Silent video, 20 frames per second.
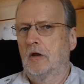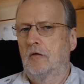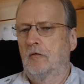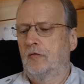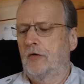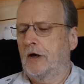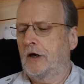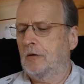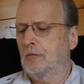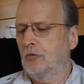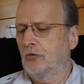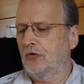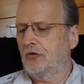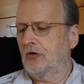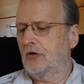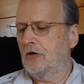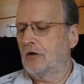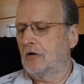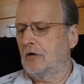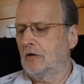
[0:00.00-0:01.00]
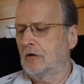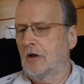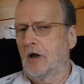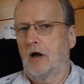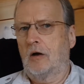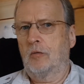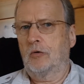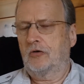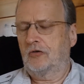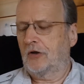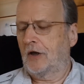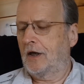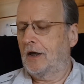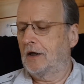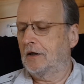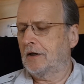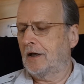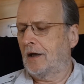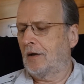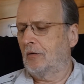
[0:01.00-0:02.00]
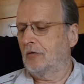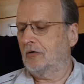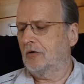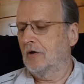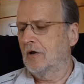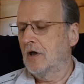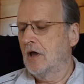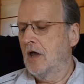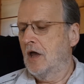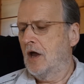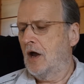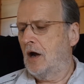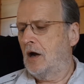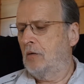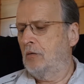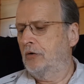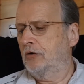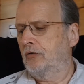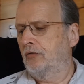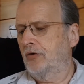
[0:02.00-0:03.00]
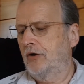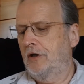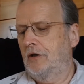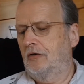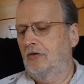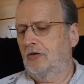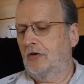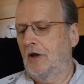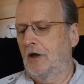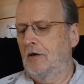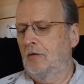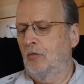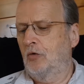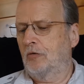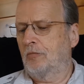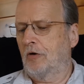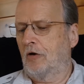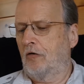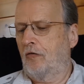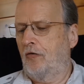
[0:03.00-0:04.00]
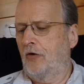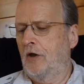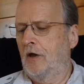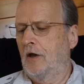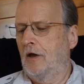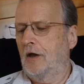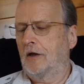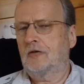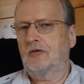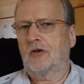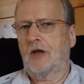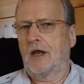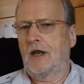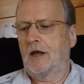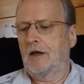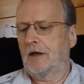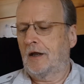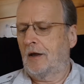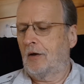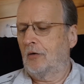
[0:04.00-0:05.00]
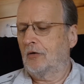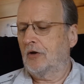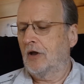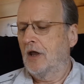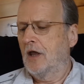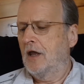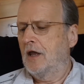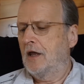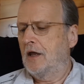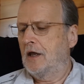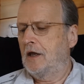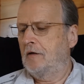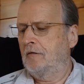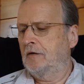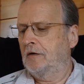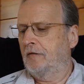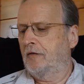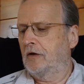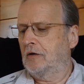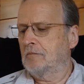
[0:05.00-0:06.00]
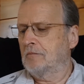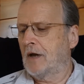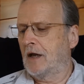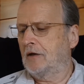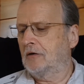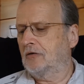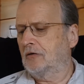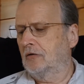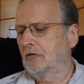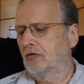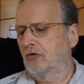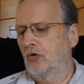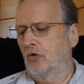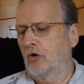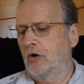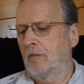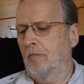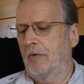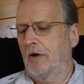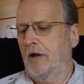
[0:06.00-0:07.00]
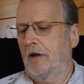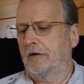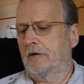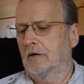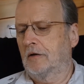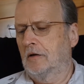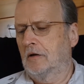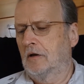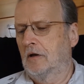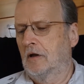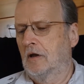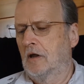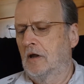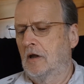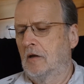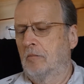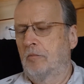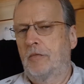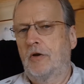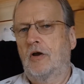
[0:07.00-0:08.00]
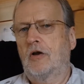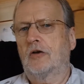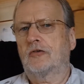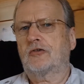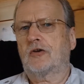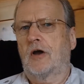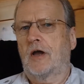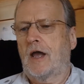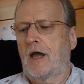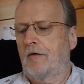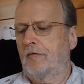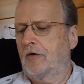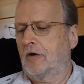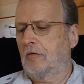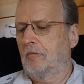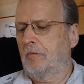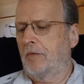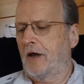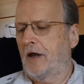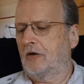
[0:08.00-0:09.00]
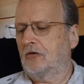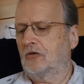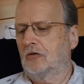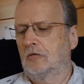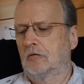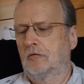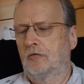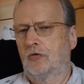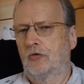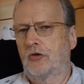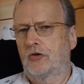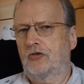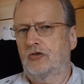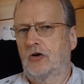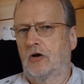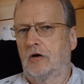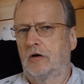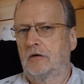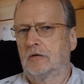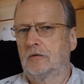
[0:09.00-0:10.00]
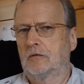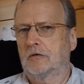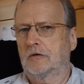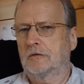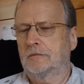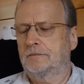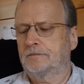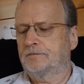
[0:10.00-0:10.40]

Venerable Sir, I would take it out. I would reach in with my finger and take it out, even if it meant drawing blood, because I have compassion for the child.